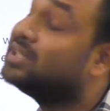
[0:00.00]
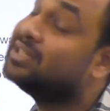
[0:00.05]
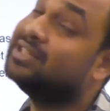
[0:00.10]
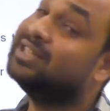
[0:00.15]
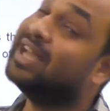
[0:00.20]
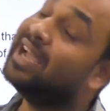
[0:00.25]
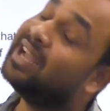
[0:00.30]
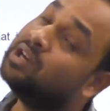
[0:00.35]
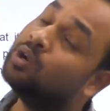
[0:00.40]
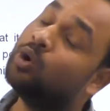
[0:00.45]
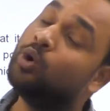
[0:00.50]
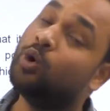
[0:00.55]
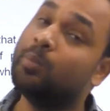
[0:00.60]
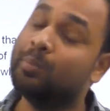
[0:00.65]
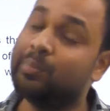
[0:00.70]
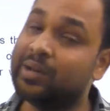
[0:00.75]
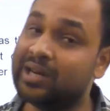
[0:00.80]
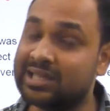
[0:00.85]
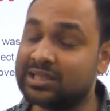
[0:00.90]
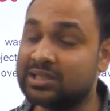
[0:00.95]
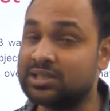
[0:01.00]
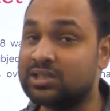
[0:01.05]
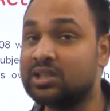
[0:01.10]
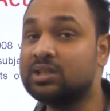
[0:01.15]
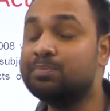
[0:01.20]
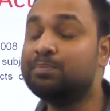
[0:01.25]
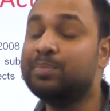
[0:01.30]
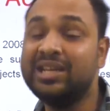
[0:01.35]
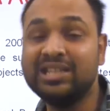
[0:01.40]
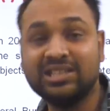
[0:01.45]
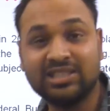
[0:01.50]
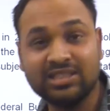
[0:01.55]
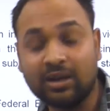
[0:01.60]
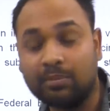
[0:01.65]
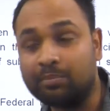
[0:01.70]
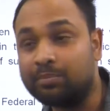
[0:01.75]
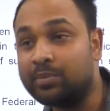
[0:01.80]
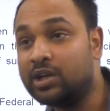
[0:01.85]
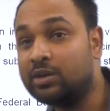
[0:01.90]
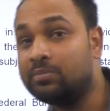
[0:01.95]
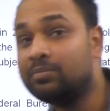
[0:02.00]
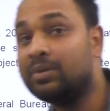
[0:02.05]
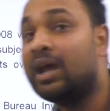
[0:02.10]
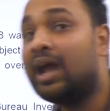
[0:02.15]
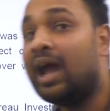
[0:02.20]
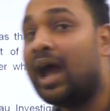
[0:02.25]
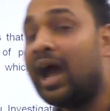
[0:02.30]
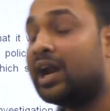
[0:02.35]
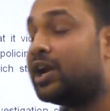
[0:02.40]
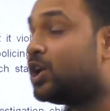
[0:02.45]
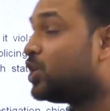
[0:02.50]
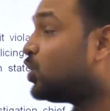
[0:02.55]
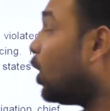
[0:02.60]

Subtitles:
then Home Minister P. Chidambaram and